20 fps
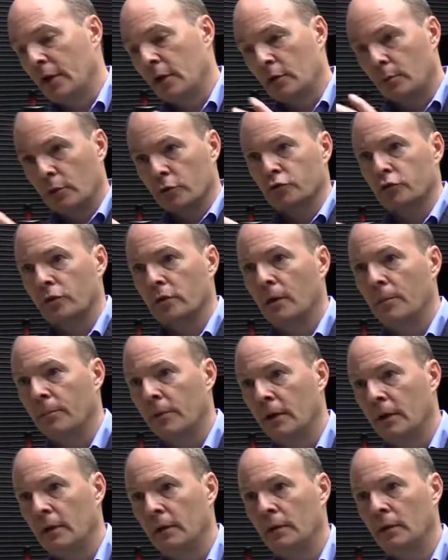commercial
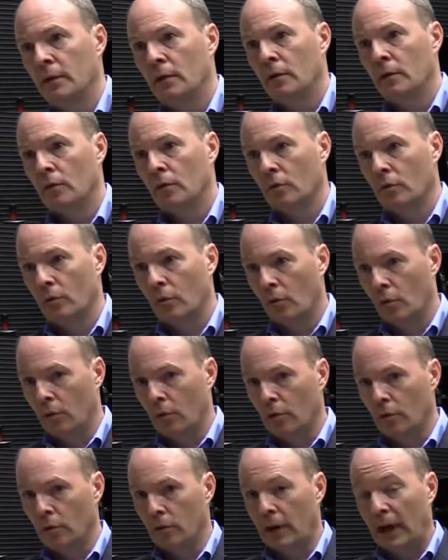company
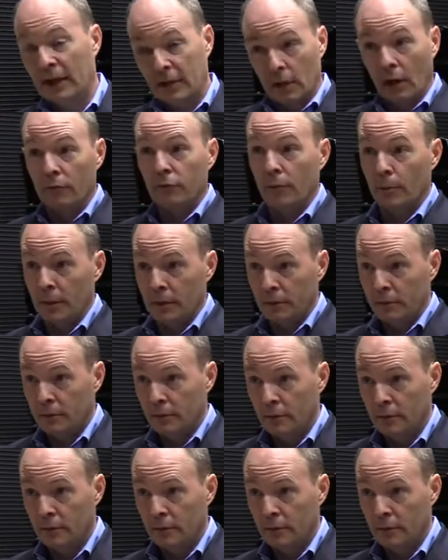or a government,